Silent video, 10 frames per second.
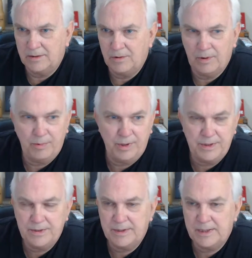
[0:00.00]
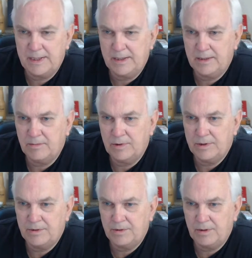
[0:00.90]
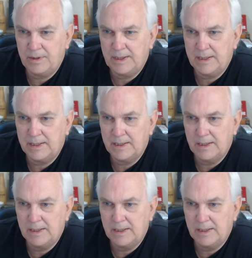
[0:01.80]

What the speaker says: Troy Pritchard's here. Good morning, Troy.